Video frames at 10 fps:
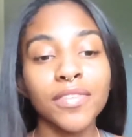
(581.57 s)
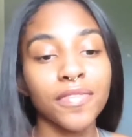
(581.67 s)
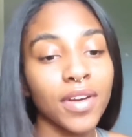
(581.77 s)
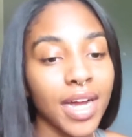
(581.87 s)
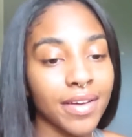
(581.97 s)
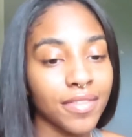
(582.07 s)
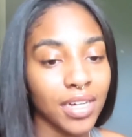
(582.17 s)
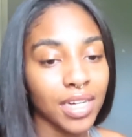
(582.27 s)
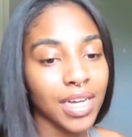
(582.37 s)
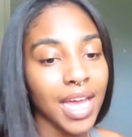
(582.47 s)

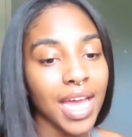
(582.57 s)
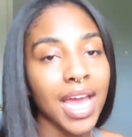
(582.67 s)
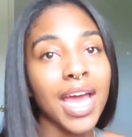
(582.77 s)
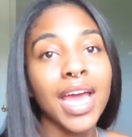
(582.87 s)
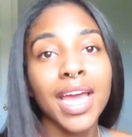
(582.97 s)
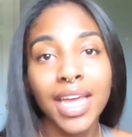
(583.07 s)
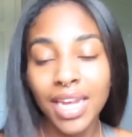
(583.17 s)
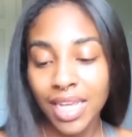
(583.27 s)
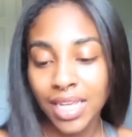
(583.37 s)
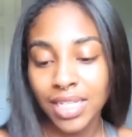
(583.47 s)
forever, okay?
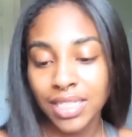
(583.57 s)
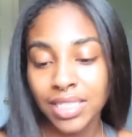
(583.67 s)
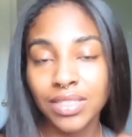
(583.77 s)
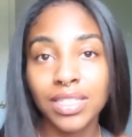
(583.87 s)
It is